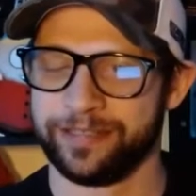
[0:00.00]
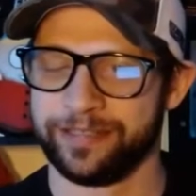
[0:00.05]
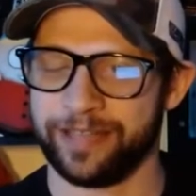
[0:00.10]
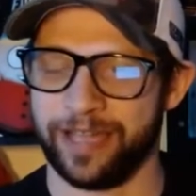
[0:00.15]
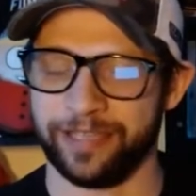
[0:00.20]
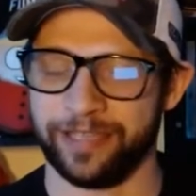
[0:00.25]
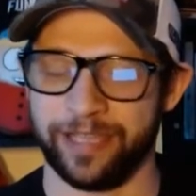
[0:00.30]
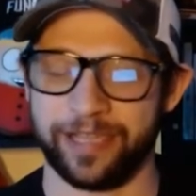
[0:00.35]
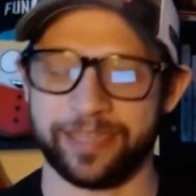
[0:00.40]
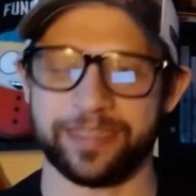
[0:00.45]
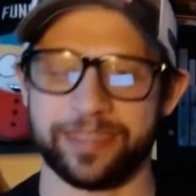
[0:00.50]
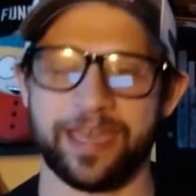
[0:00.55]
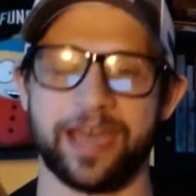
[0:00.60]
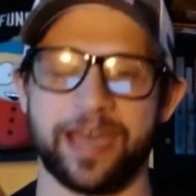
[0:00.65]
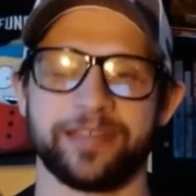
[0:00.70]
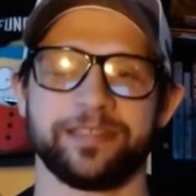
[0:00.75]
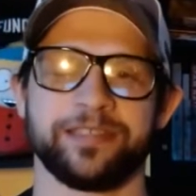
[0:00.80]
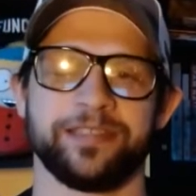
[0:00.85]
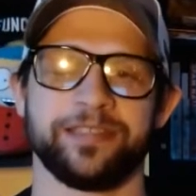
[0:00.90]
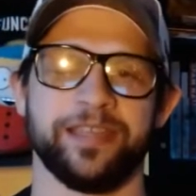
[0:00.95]
I like
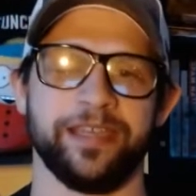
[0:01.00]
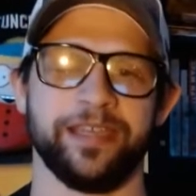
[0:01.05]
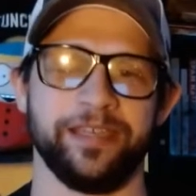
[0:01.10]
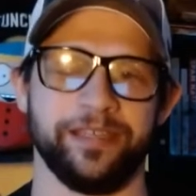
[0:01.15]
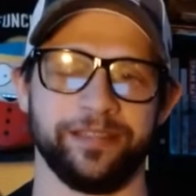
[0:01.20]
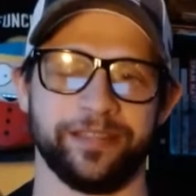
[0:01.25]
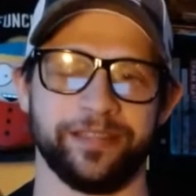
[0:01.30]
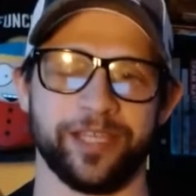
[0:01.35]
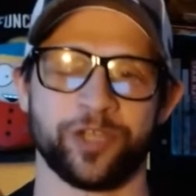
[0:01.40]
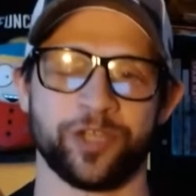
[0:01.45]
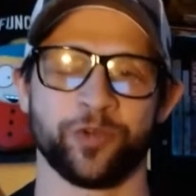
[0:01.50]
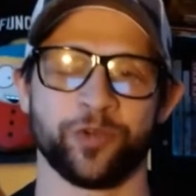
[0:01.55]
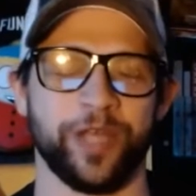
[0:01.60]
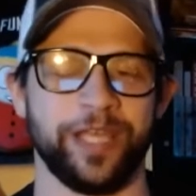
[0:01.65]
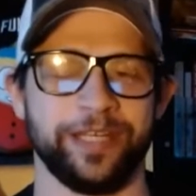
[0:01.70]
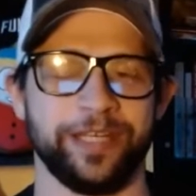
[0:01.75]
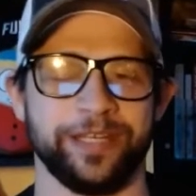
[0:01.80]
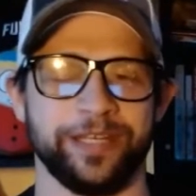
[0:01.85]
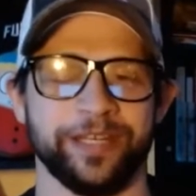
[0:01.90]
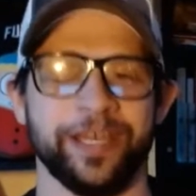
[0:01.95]
that. They
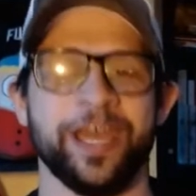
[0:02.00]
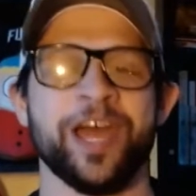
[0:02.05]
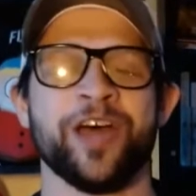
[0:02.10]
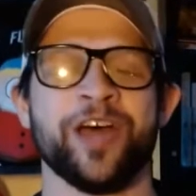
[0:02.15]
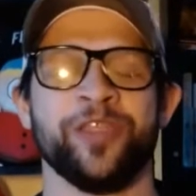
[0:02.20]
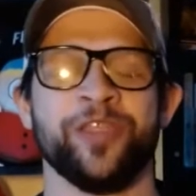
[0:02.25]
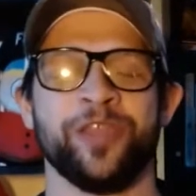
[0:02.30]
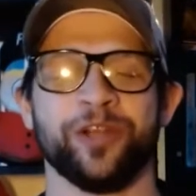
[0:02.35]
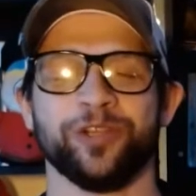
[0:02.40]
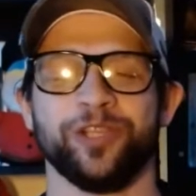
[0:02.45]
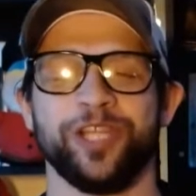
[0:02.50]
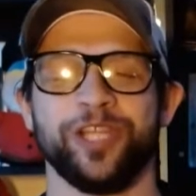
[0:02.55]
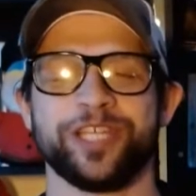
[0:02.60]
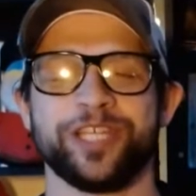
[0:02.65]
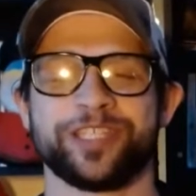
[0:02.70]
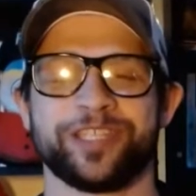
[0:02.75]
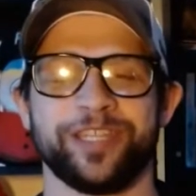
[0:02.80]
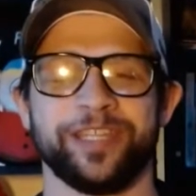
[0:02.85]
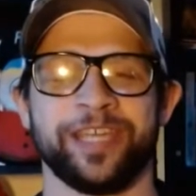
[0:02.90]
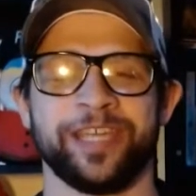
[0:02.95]
created their
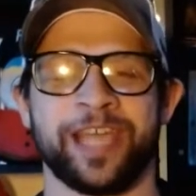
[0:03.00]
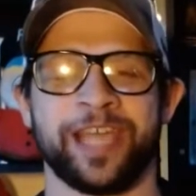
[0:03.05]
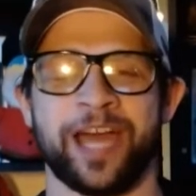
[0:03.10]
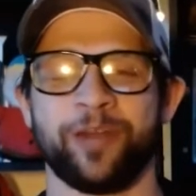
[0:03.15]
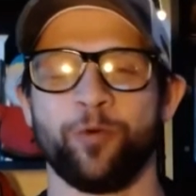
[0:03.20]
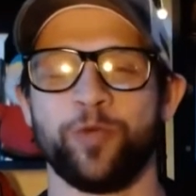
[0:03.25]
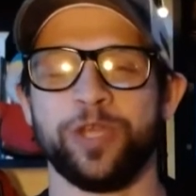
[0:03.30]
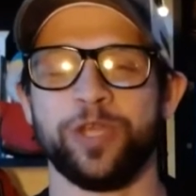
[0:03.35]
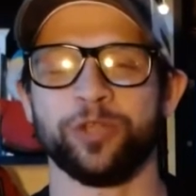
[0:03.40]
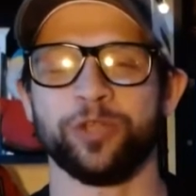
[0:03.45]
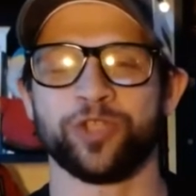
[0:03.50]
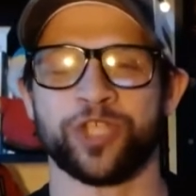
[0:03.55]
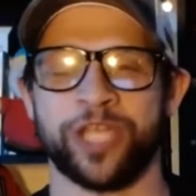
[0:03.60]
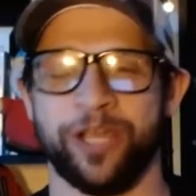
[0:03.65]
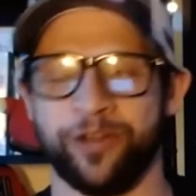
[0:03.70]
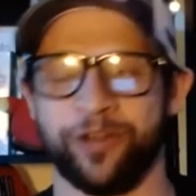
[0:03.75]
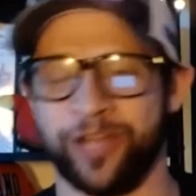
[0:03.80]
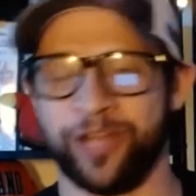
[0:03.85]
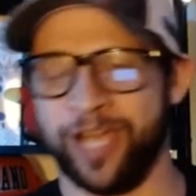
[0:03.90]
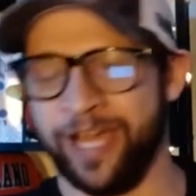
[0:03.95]
list. They got a
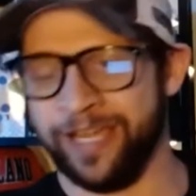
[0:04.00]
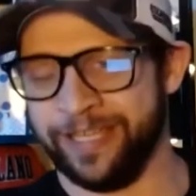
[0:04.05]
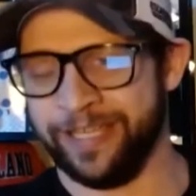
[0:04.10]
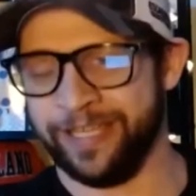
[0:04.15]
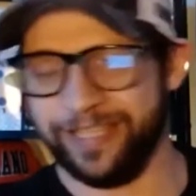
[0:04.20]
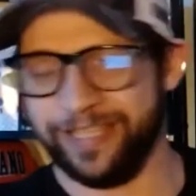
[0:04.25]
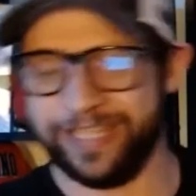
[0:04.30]
wheelchair guy.